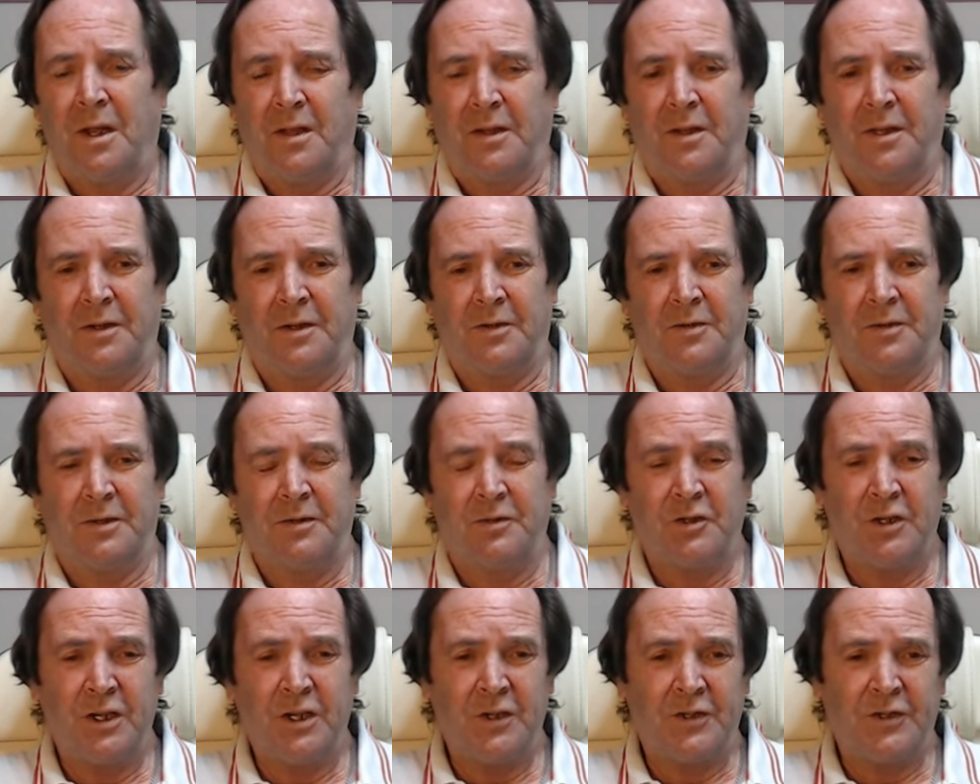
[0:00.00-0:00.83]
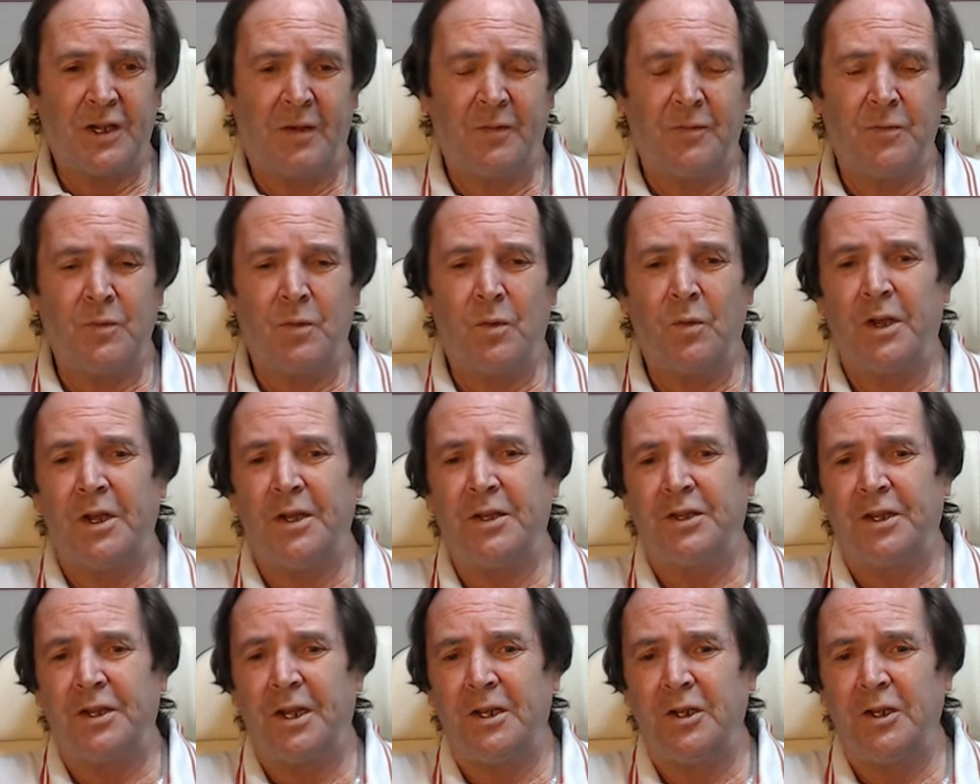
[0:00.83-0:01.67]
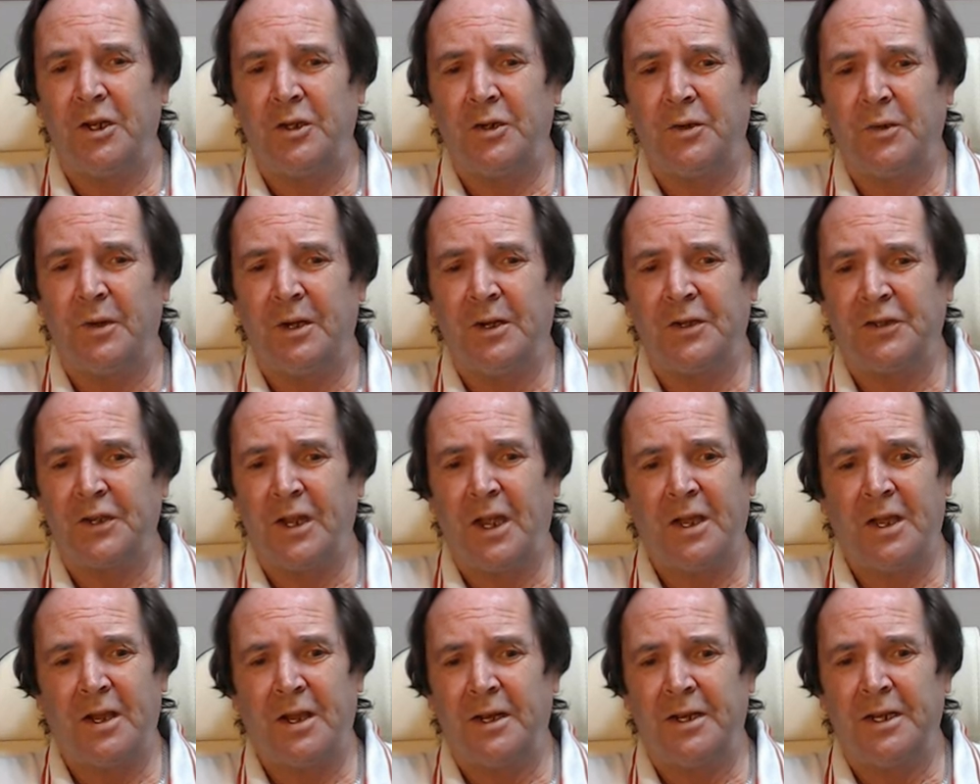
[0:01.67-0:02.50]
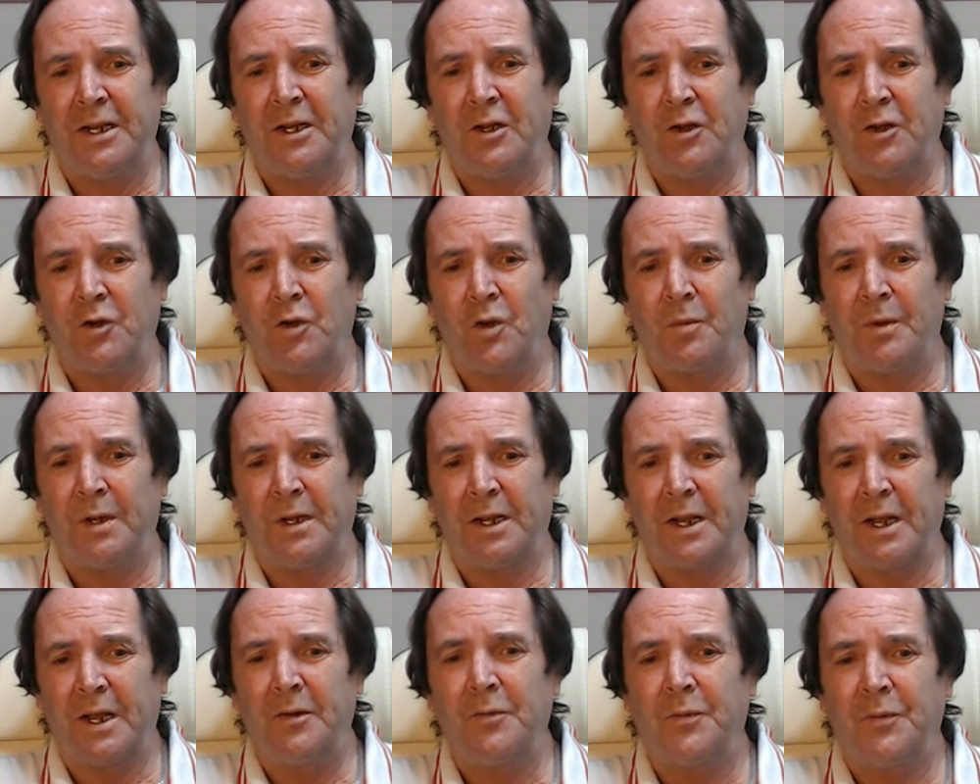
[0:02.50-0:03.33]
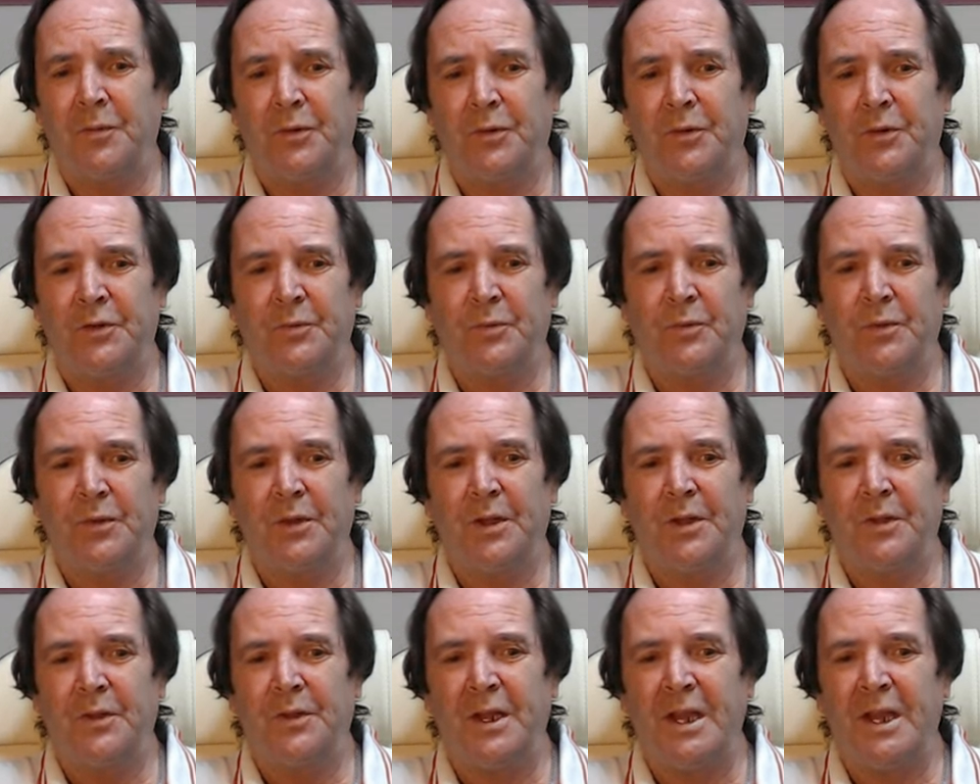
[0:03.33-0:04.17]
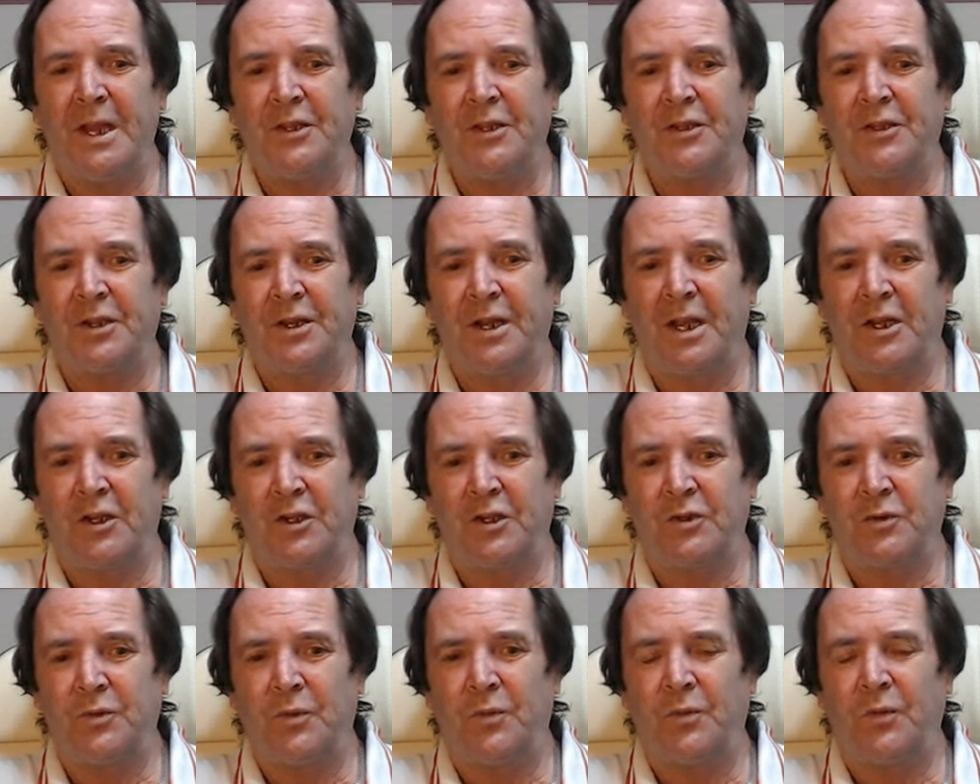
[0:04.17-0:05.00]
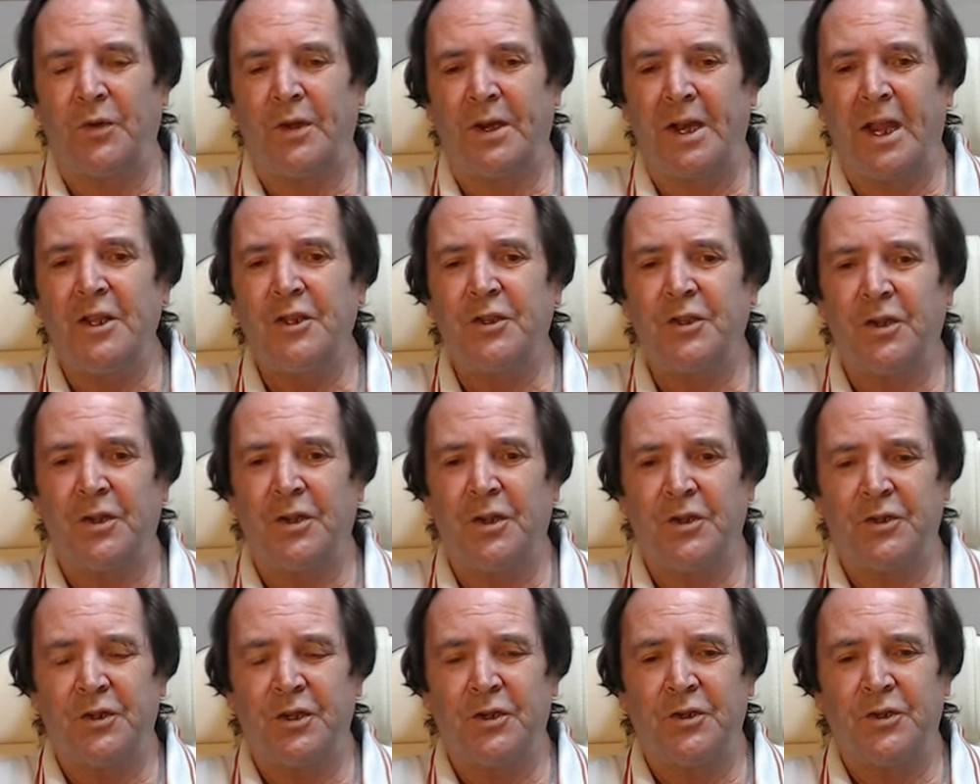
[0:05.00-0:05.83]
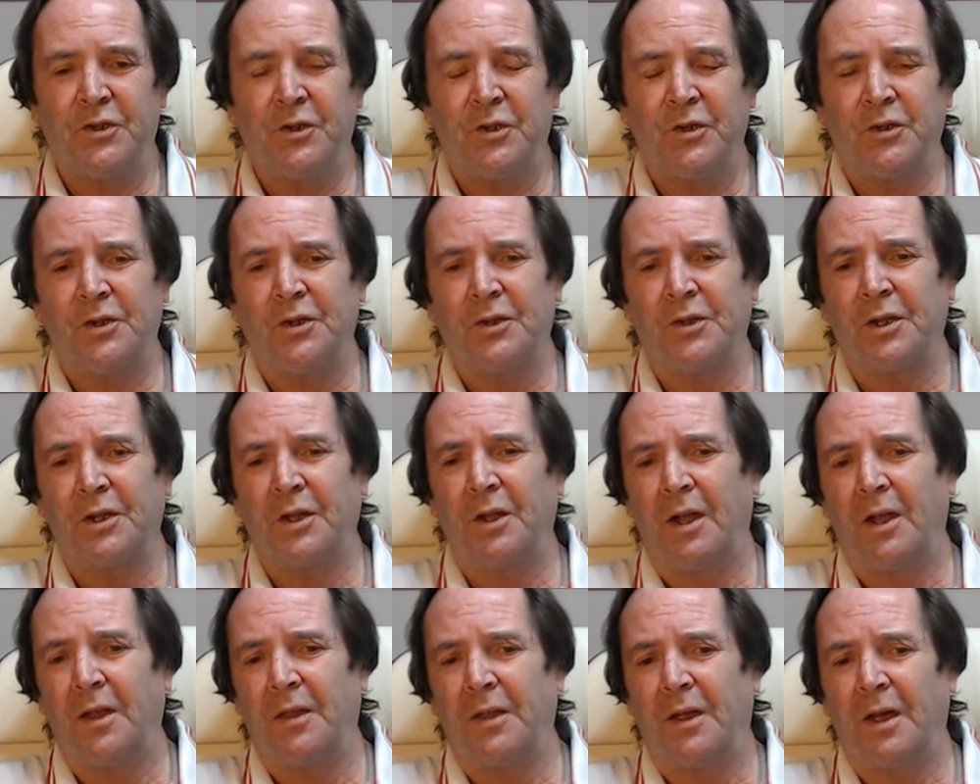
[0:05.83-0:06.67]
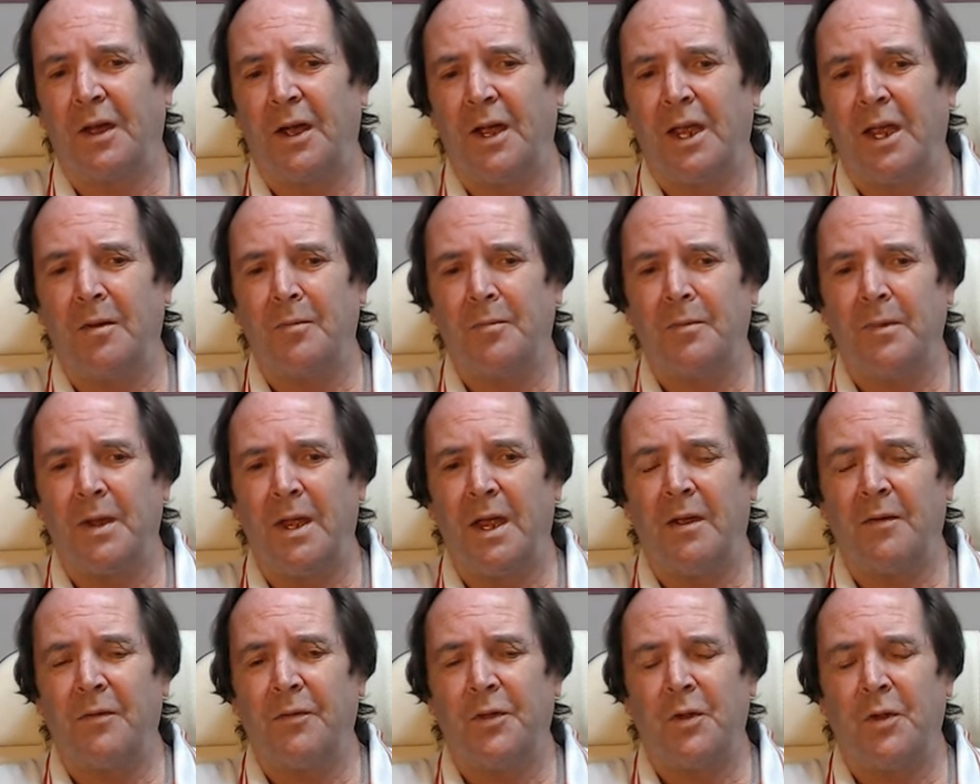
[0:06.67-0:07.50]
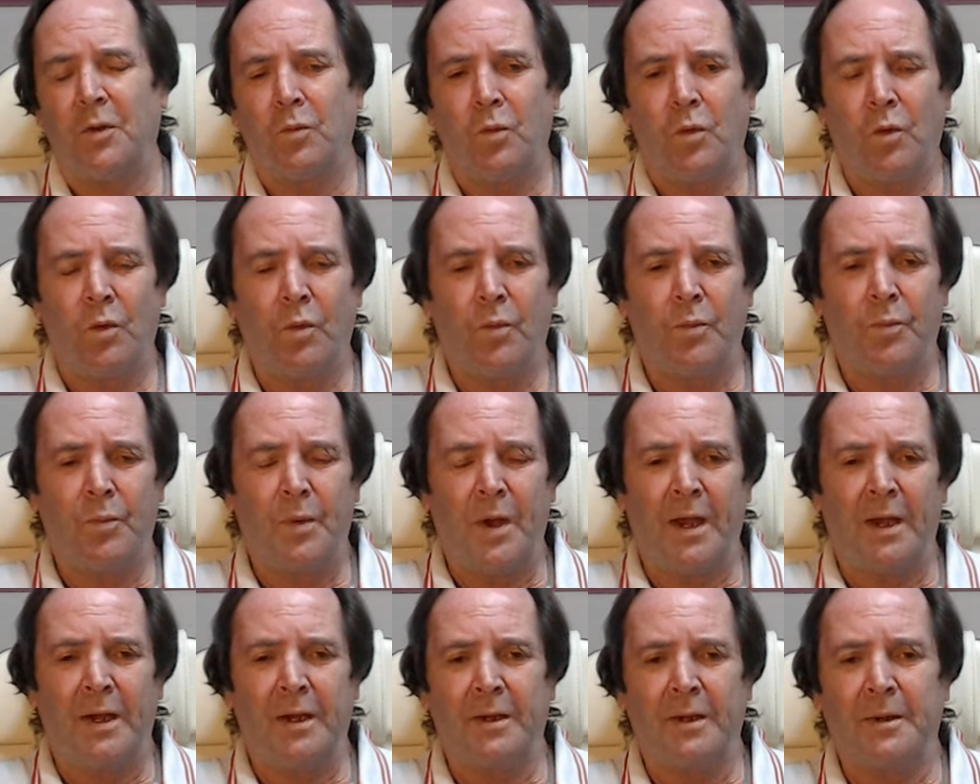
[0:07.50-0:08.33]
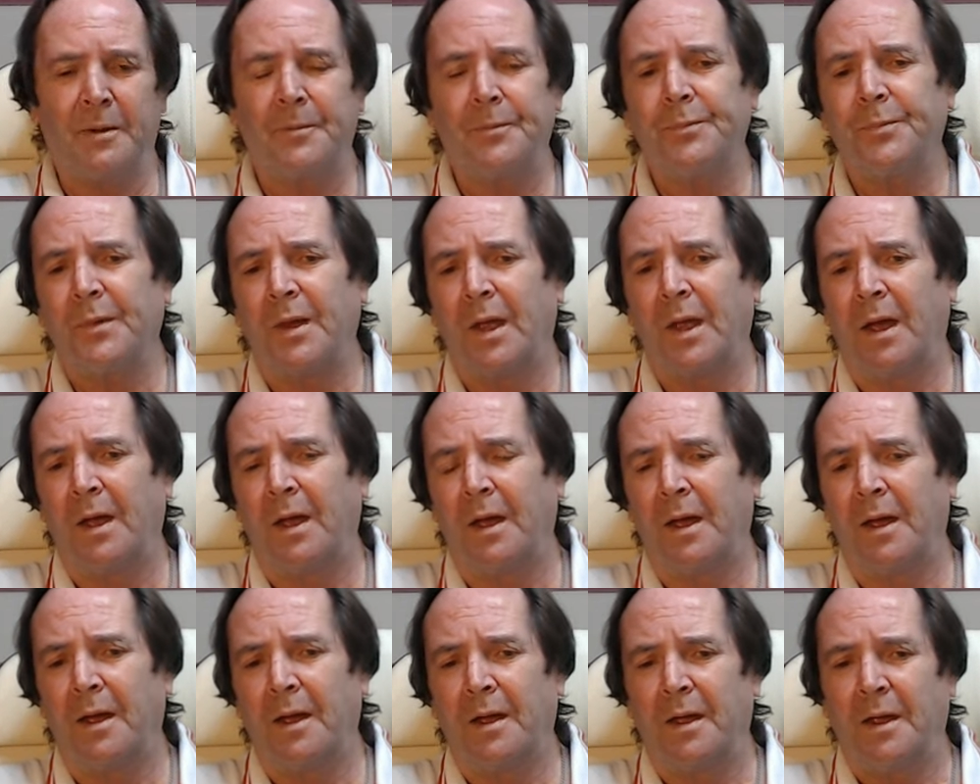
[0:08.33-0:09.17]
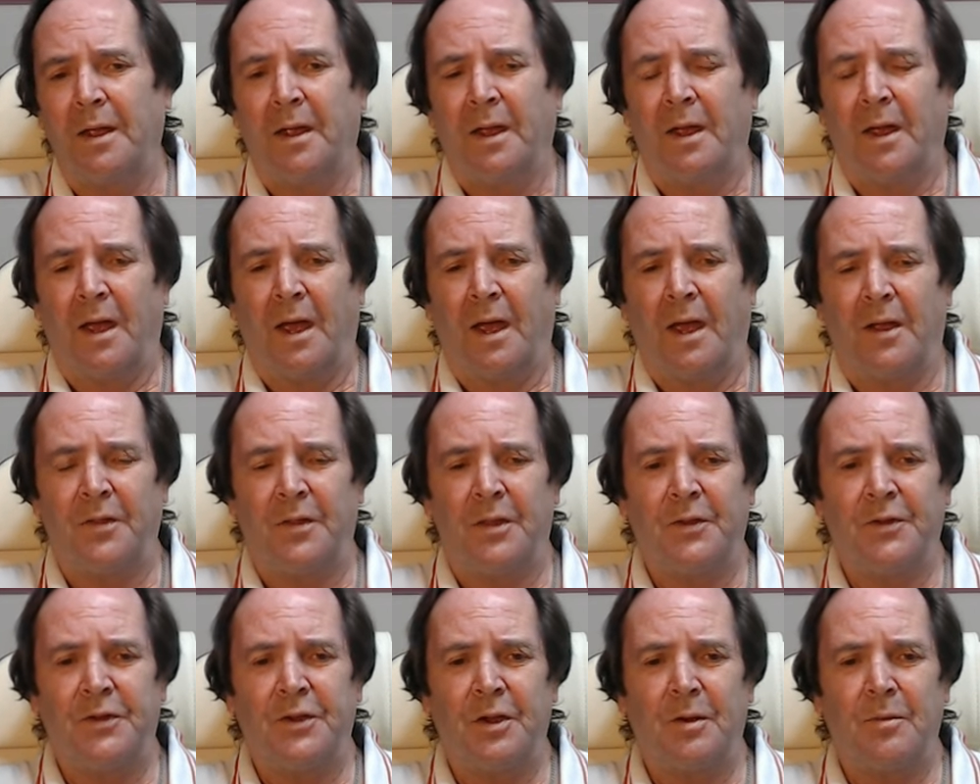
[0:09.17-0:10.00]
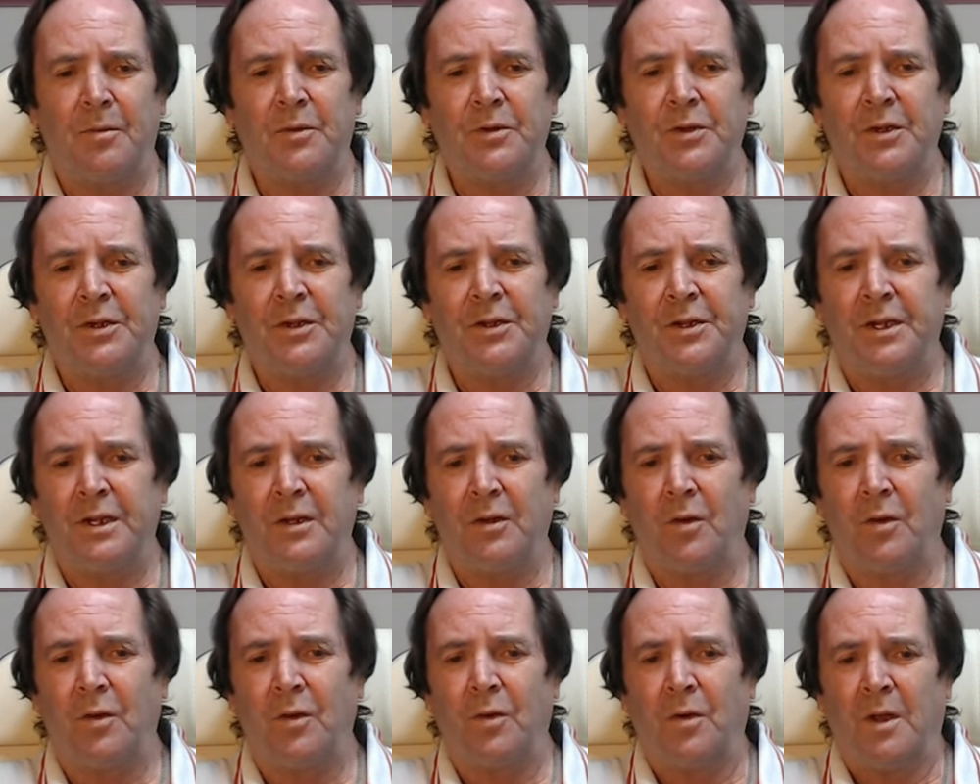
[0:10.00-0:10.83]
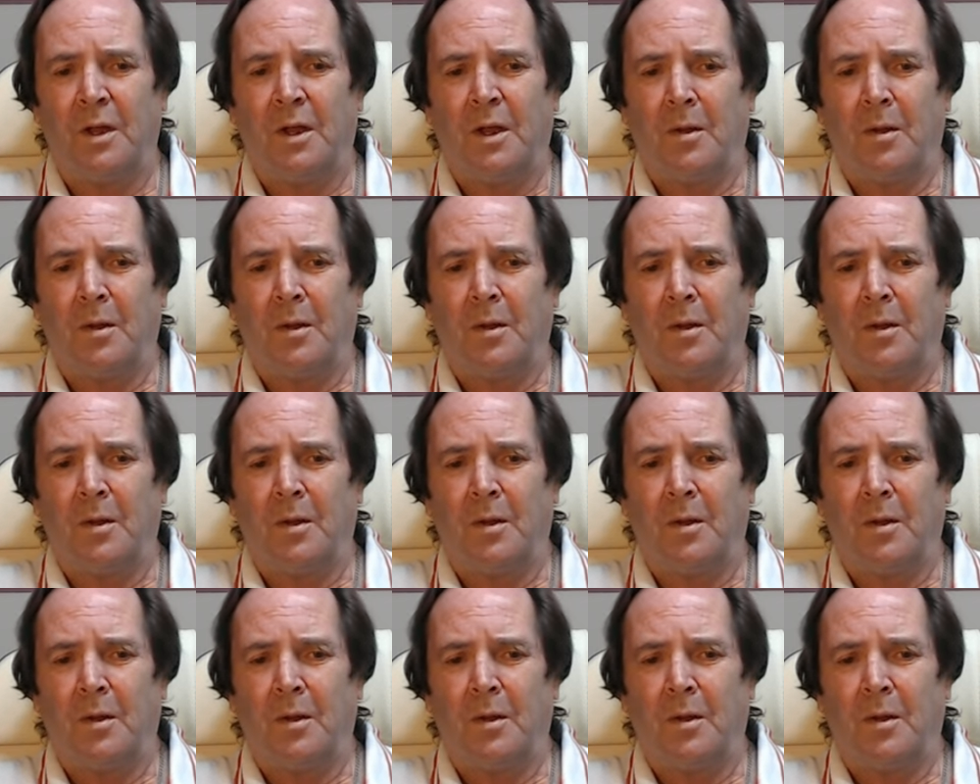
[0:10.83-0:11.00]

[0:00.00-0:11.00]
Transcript: The G7 will continue to exert an economic influence within the international financial institutions like the IMF, the World Bank, and the WTO.